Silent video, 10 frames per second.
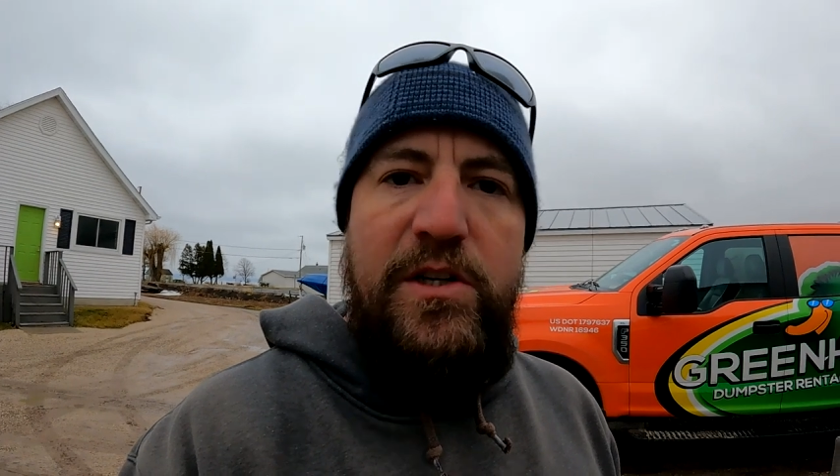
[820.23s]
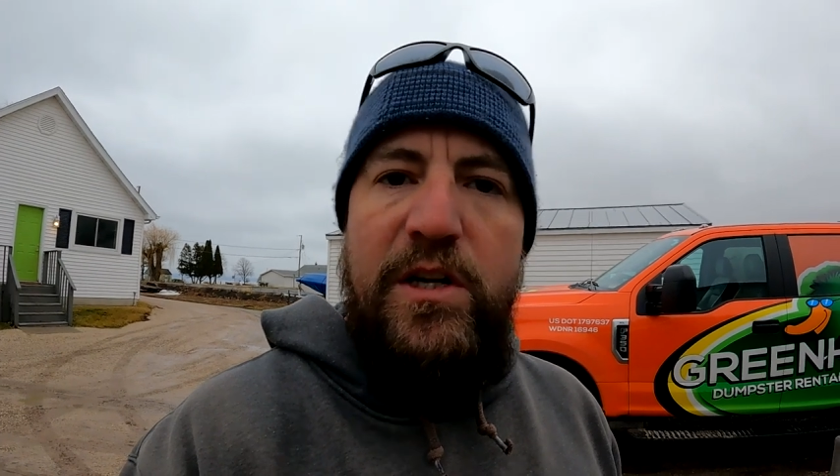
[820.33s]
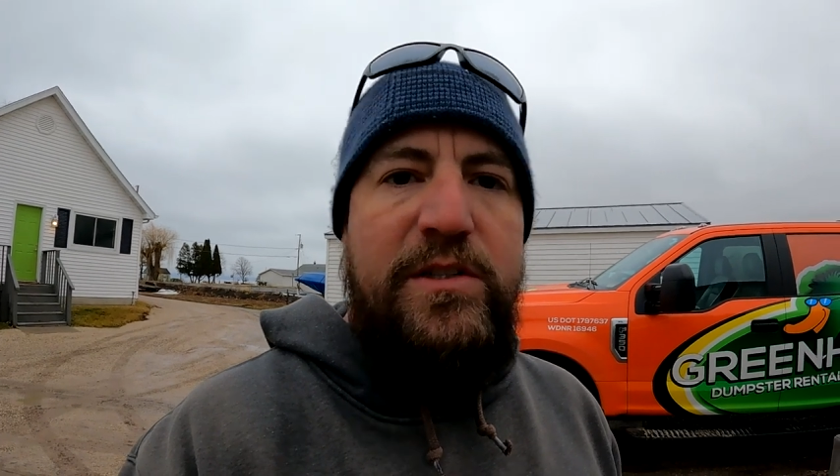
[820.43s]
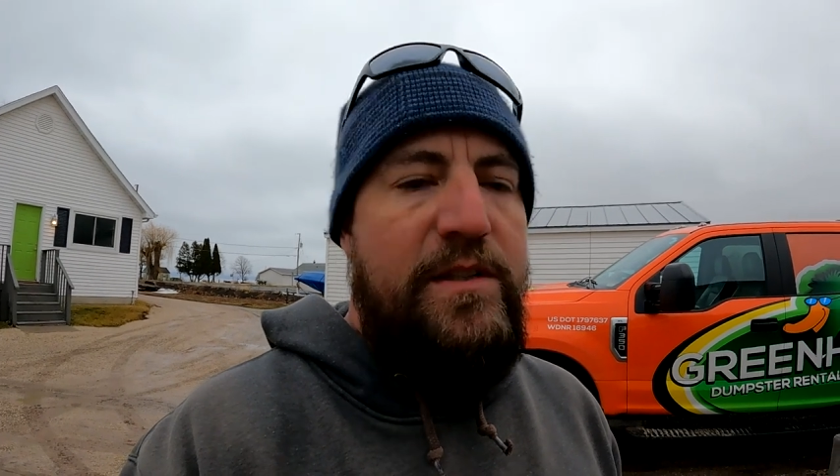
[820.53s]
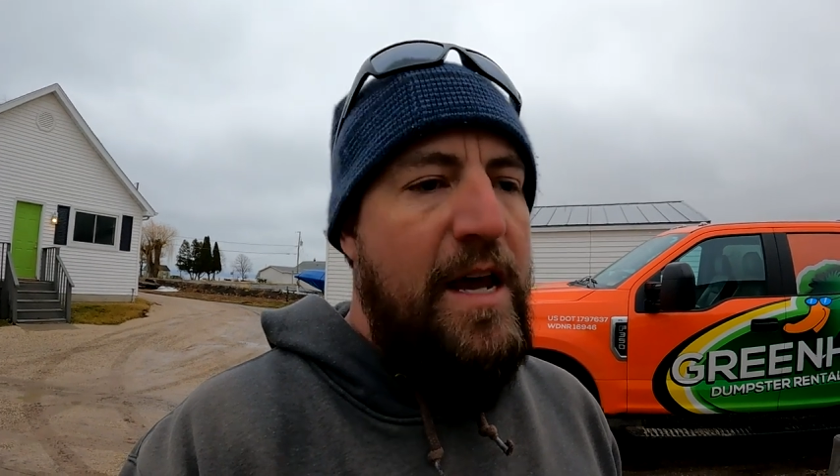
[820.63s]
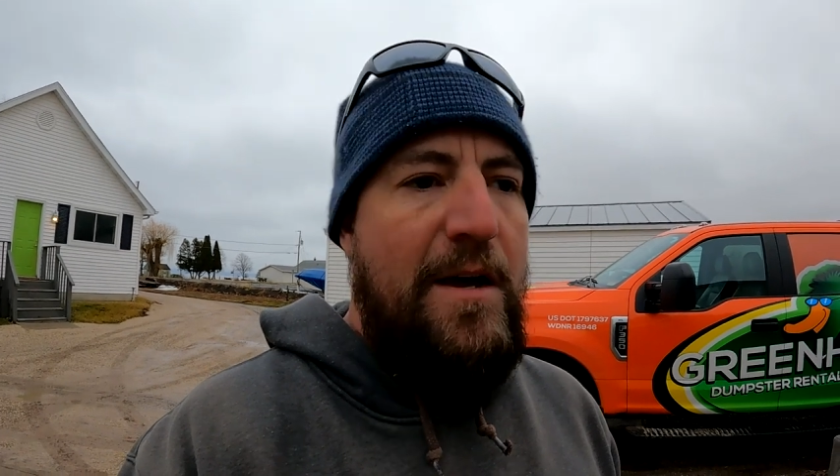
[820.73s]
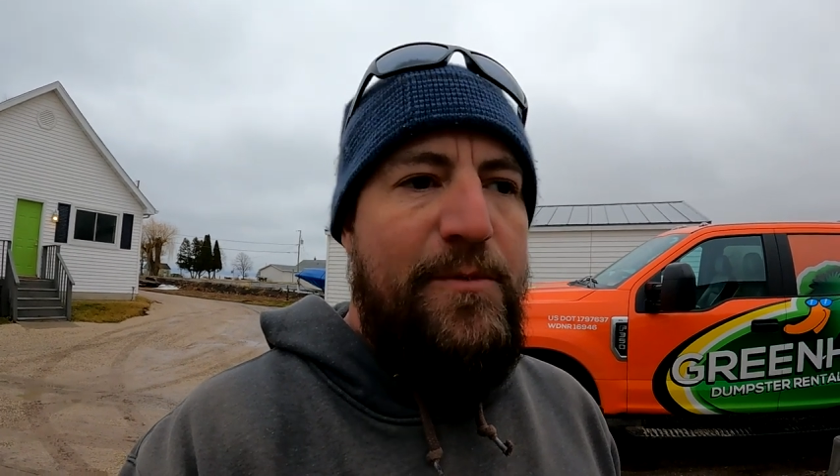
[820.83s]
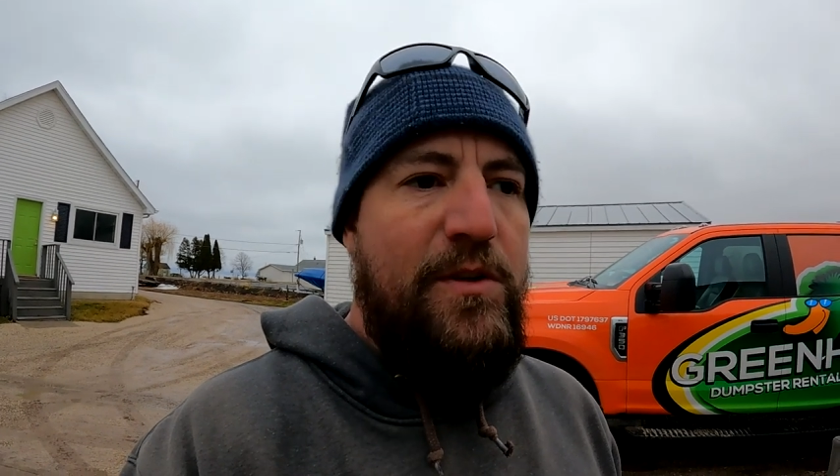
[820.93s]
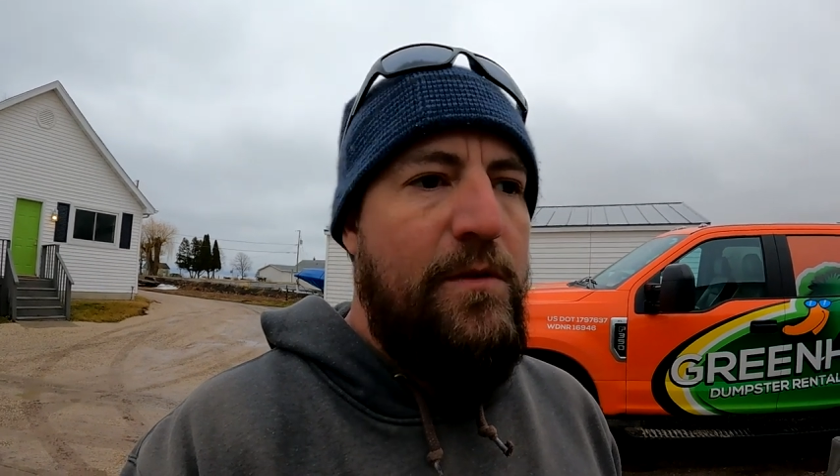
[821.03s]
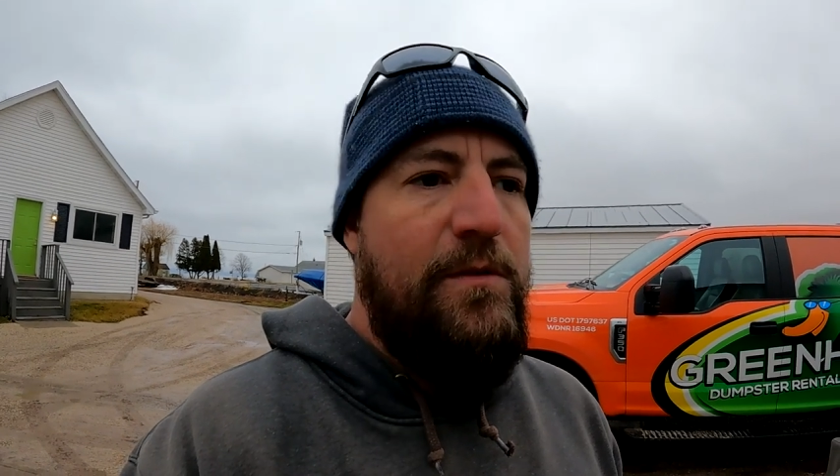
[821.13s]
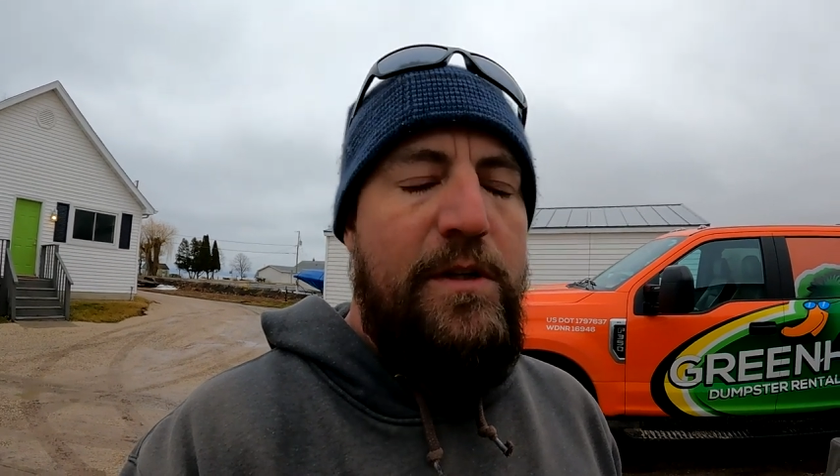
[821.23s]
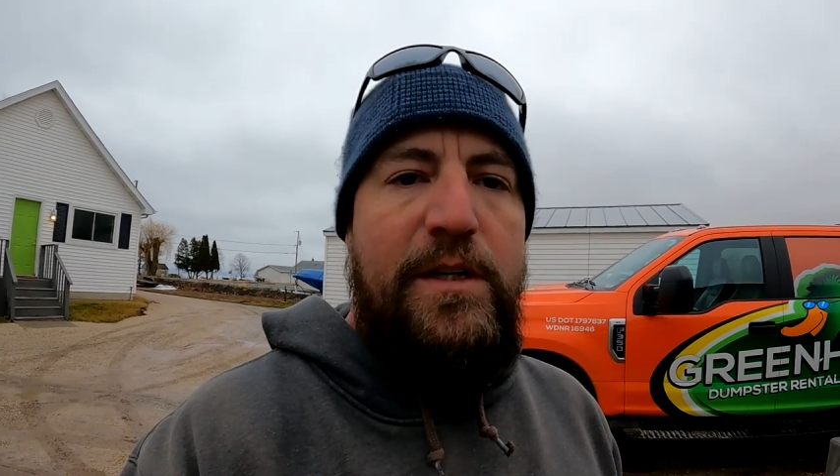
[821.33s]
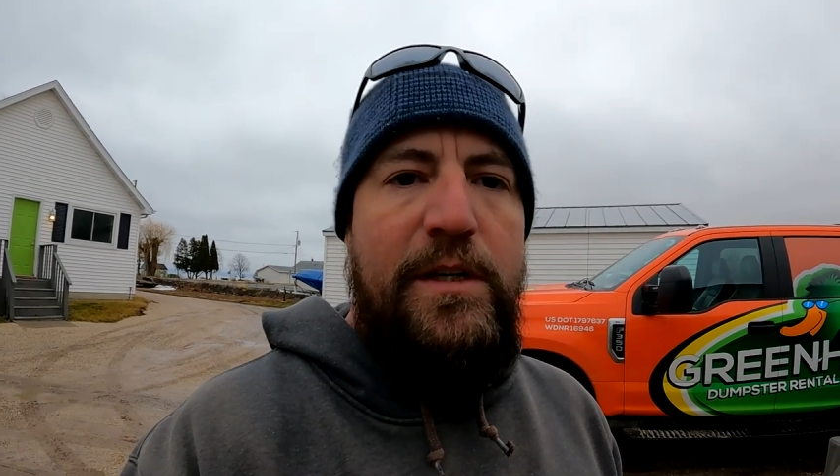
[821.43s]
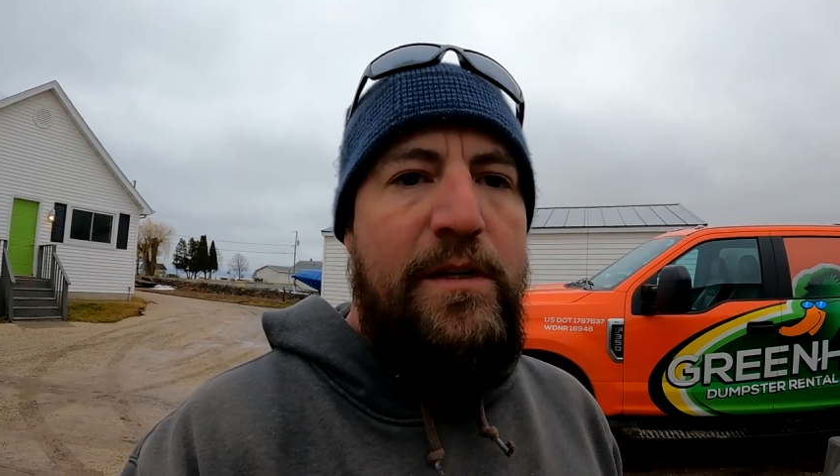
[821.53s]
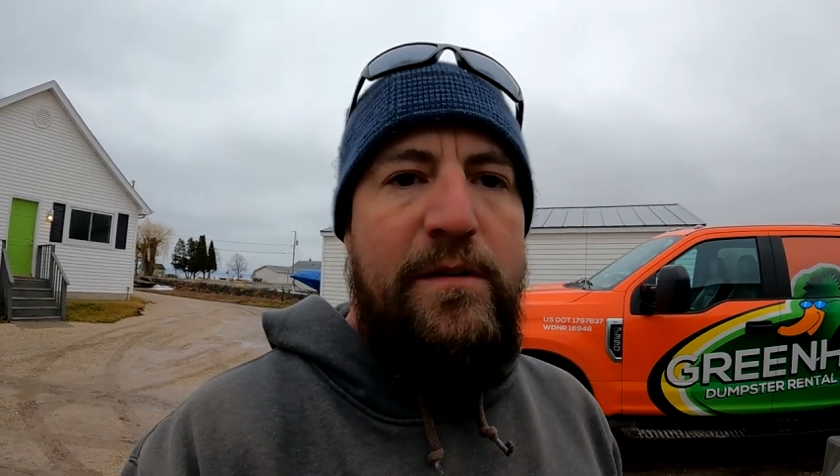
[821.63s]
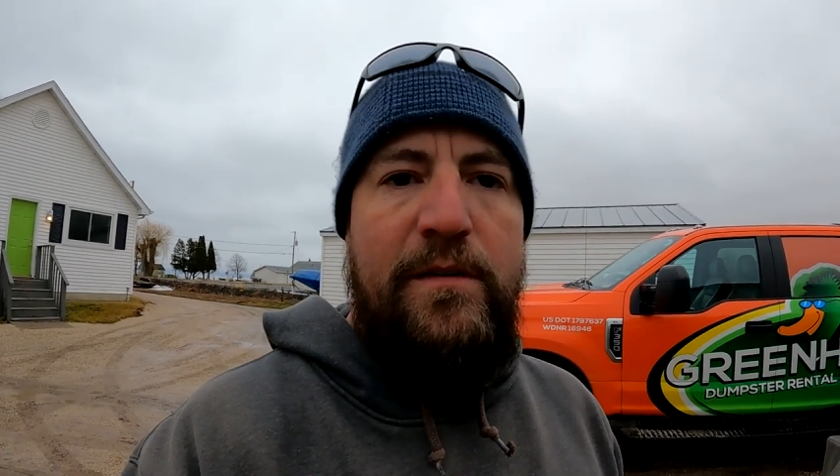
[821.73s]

just absolutely